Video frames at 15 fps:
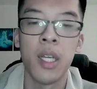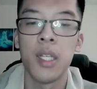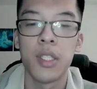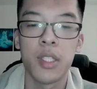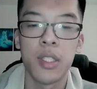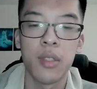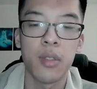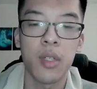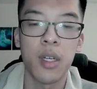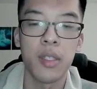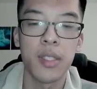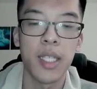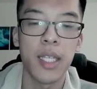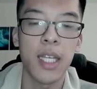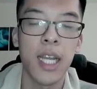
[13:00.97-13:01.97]
So
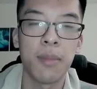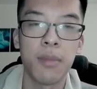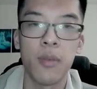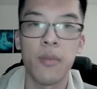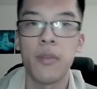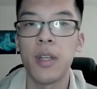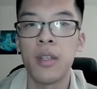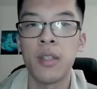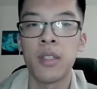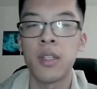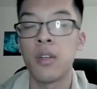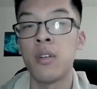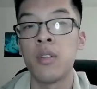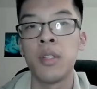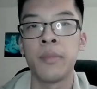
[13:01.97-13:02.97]
cards like Captain Farron
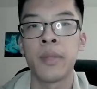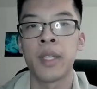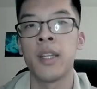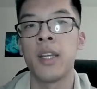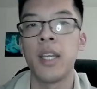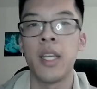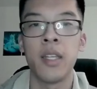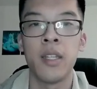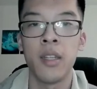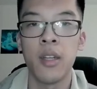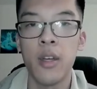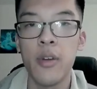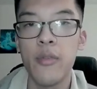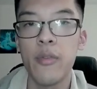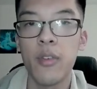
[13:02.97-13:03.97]
not only bringing an 8
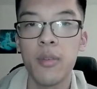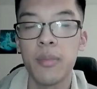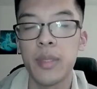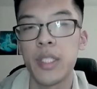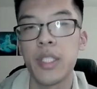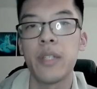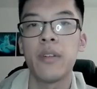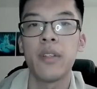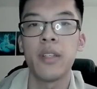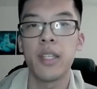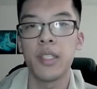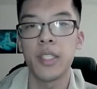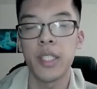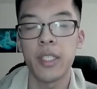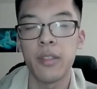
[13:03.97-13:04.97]
overwhelm, but
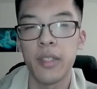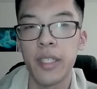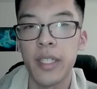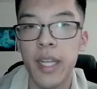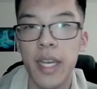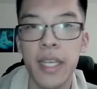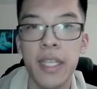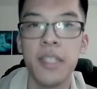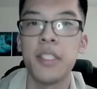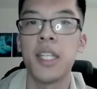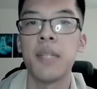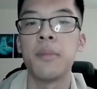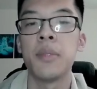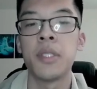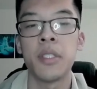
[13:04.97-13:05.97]
generating 8
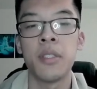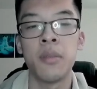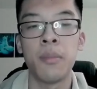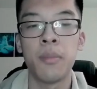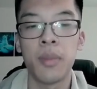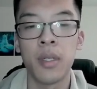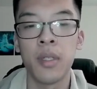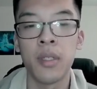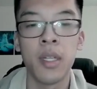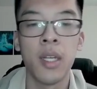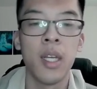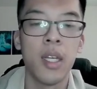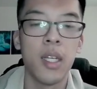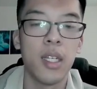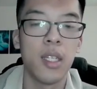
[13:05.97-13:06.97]
damage in burn,
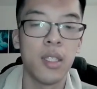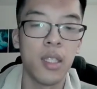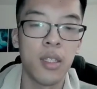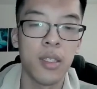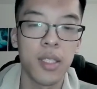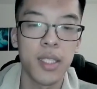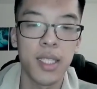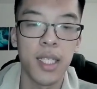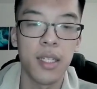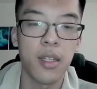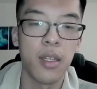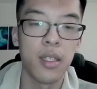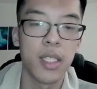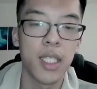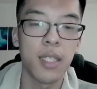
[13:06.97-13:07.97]
alongside
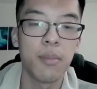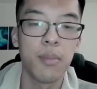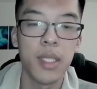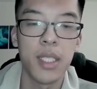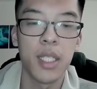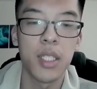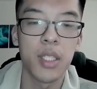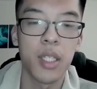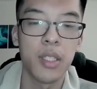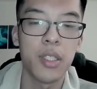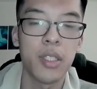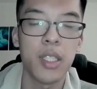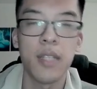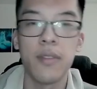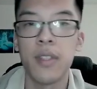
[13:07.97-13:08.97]
cards like Mystic Shot,
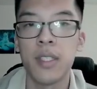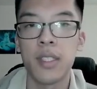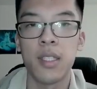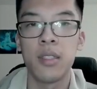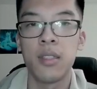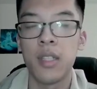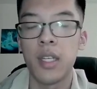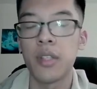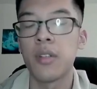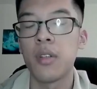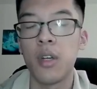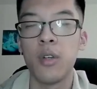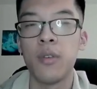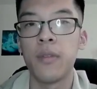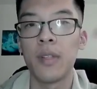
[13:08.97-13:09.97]
just give us another
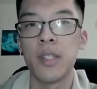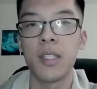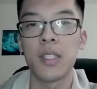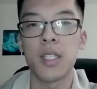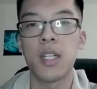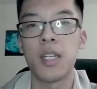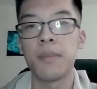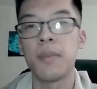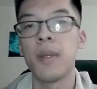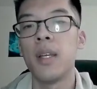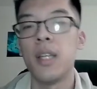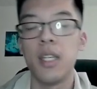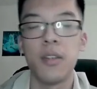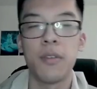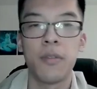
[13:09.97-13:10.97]
over the top
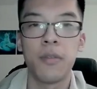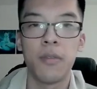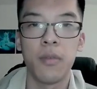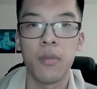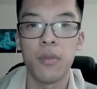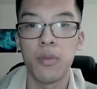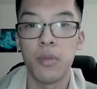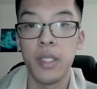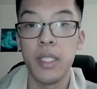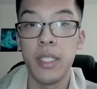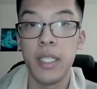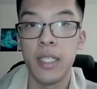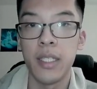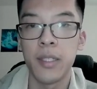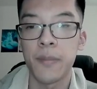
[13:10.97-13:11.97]
if we
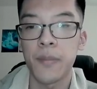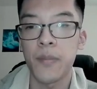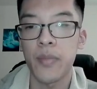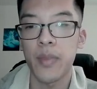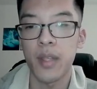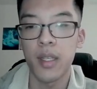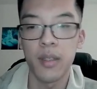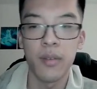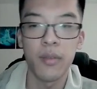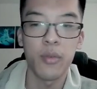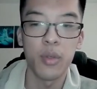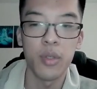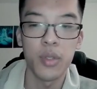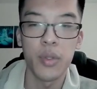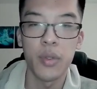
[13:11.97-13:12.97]
need it. And of
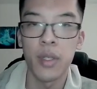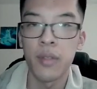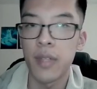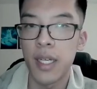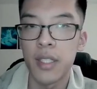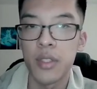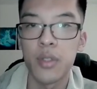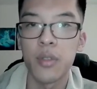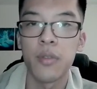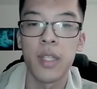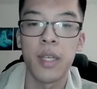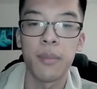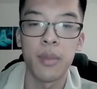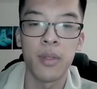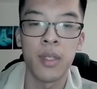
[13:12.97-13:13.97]
course, we do have Ezreal for
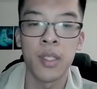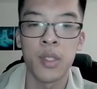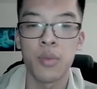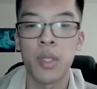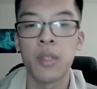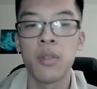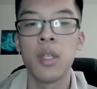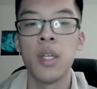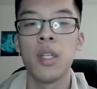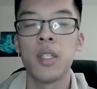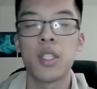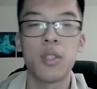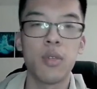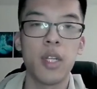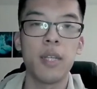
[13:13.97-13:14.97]
that burn as well.
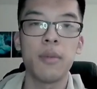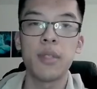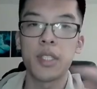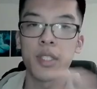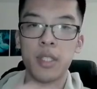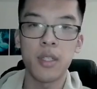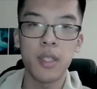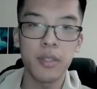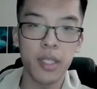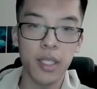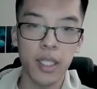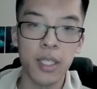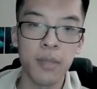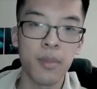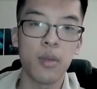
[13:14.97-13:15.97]
So we're able to stall out the
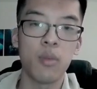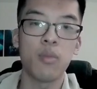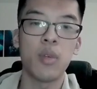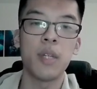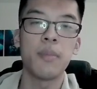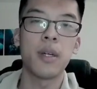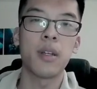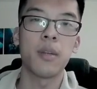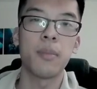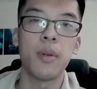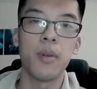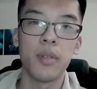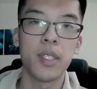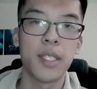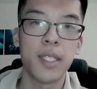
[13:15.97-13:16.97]
game, wipe out our
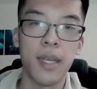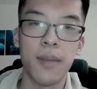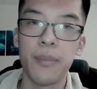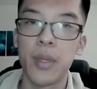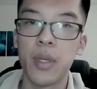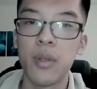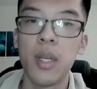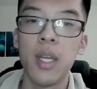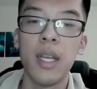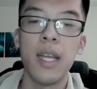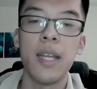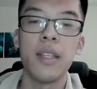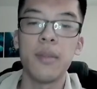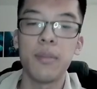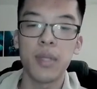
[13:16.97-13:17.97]
opponent's tempo,
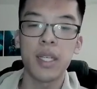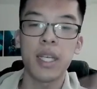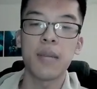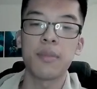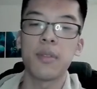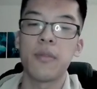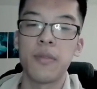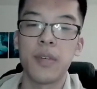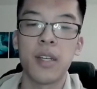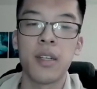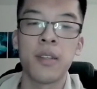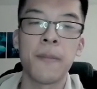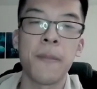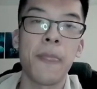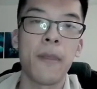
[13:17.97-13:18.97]
and then play Captain
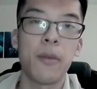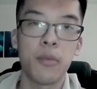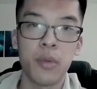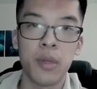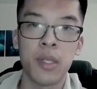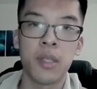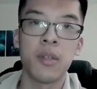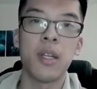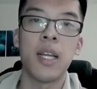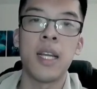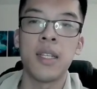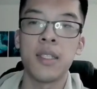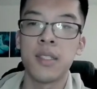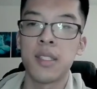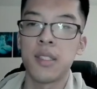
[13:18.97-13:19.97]
Farron,
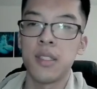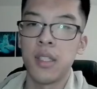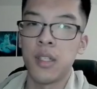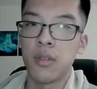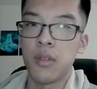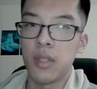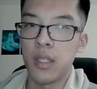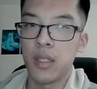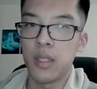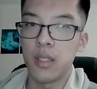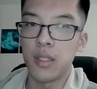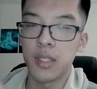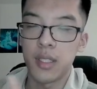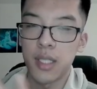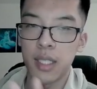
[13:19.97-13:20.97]
whereas,
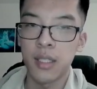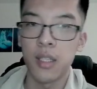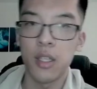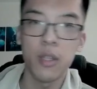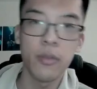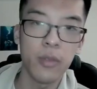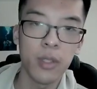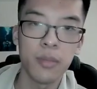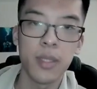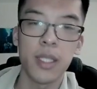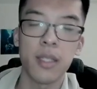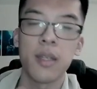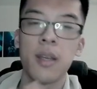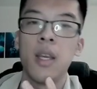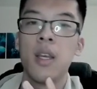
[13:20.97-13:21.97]
it's like the Overwhelm deck.